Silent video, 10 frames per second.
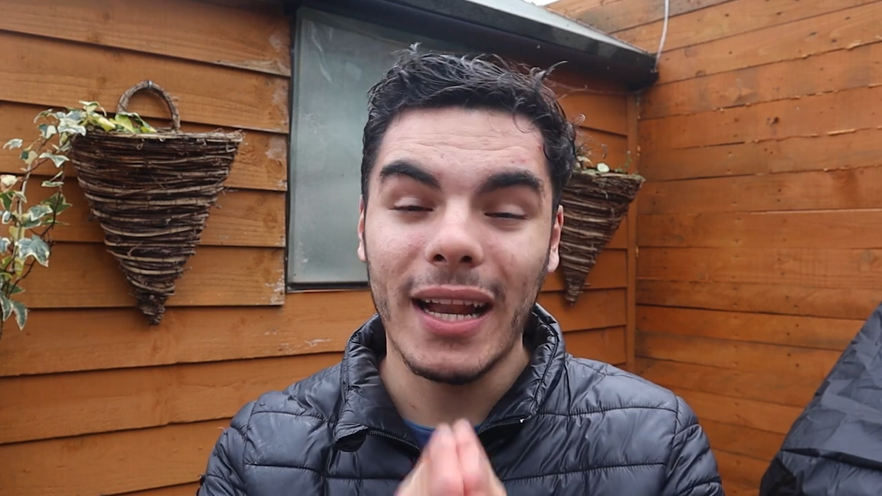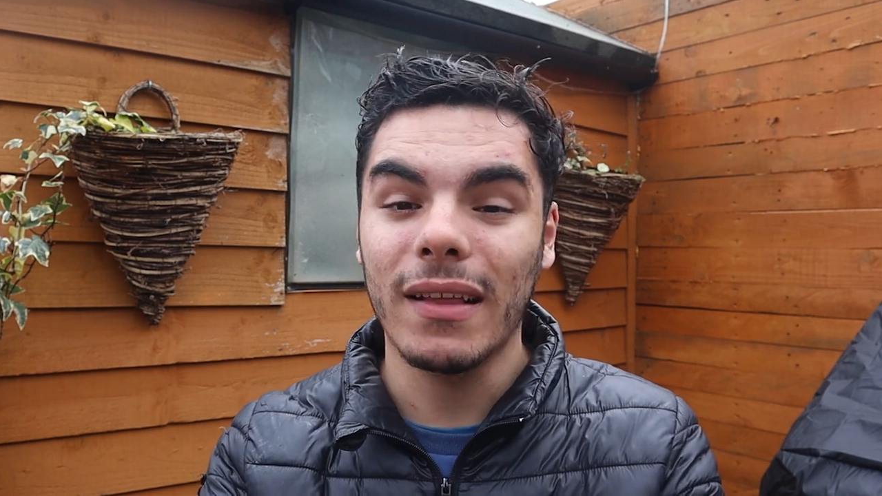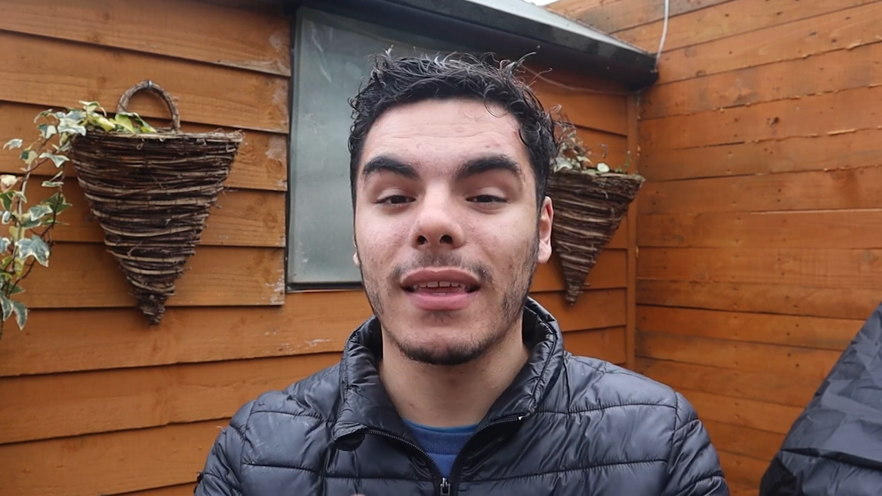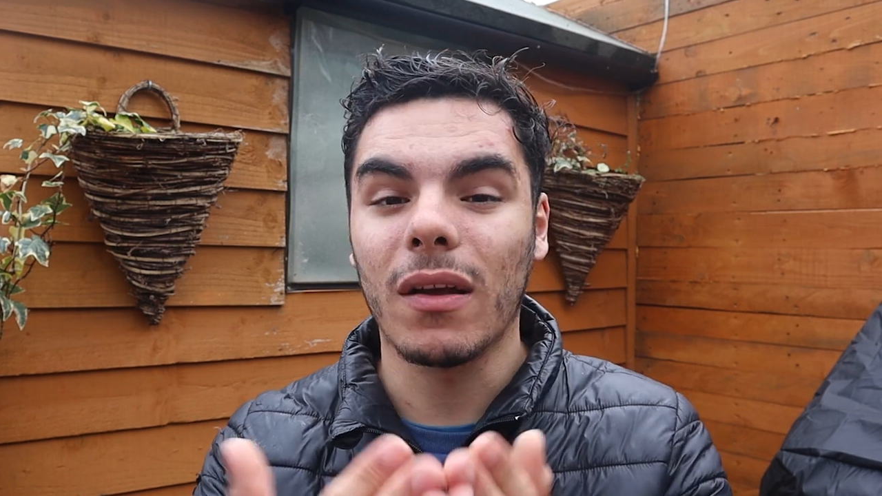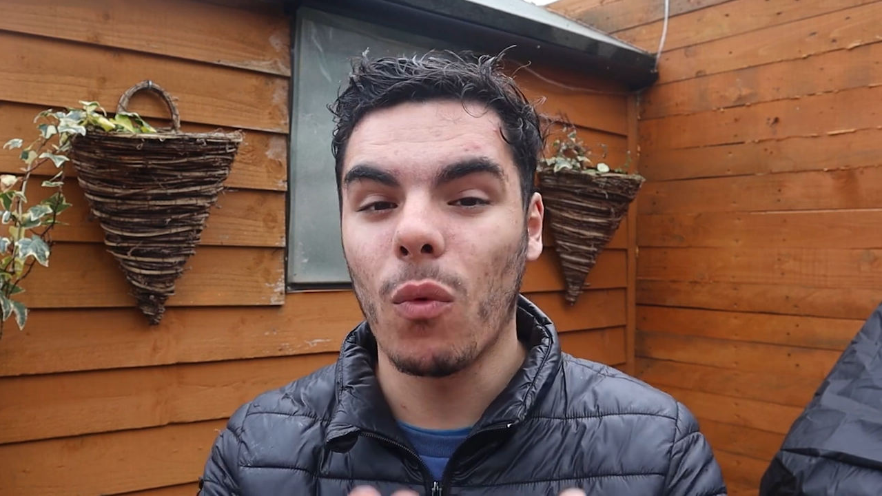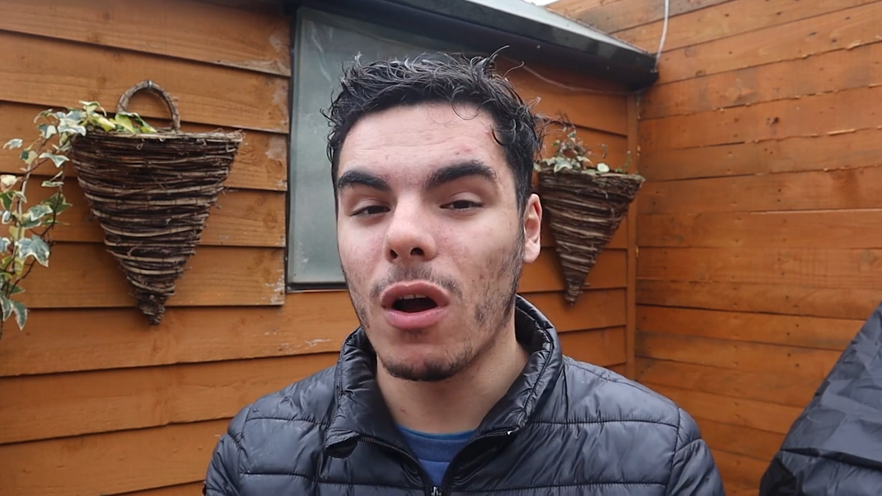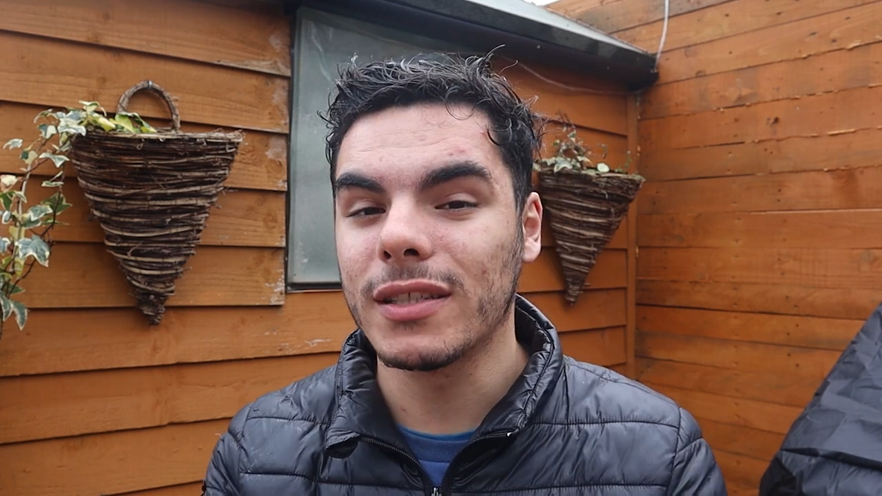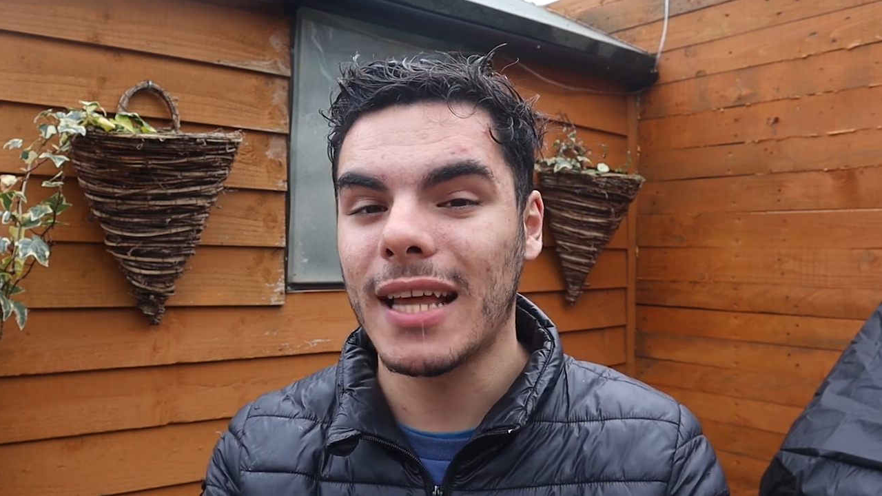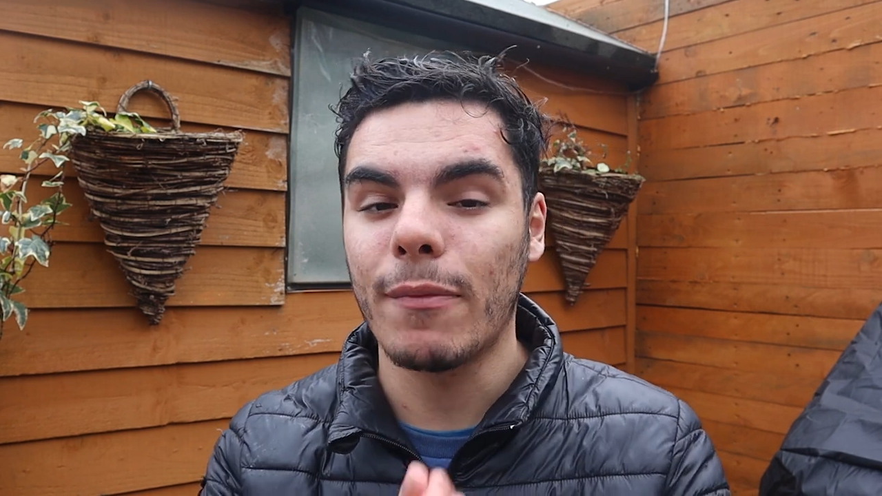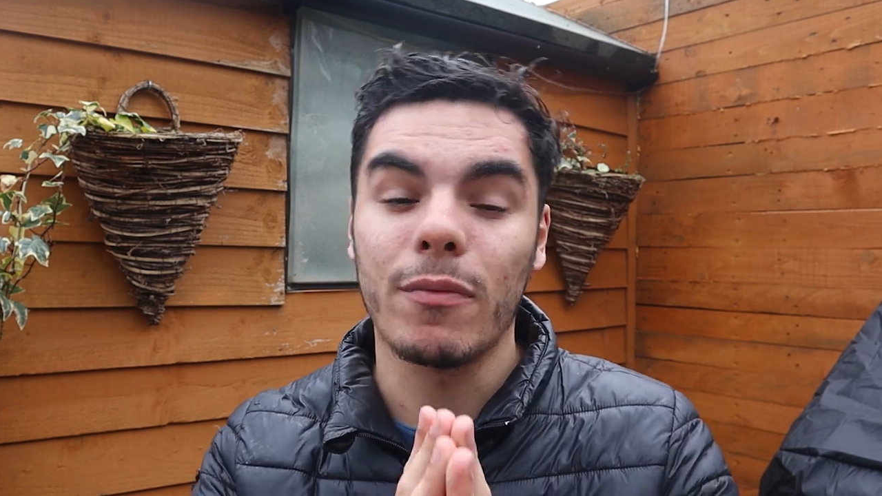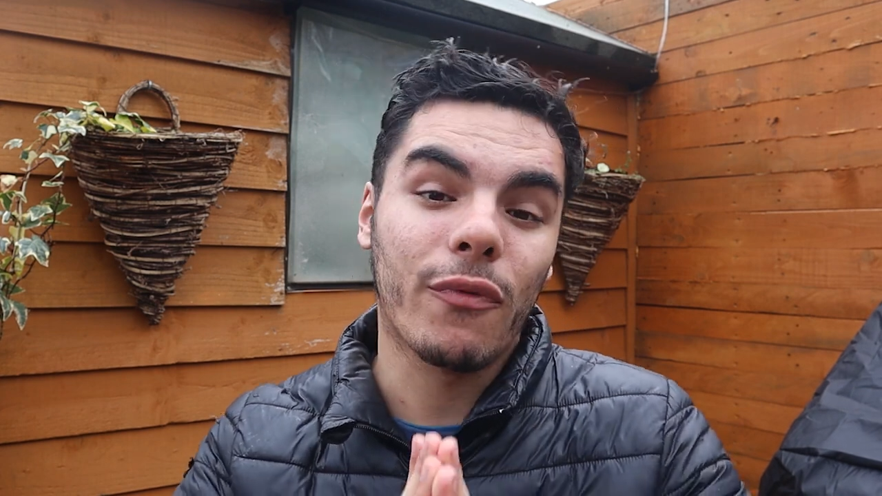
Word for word: anything worse happened,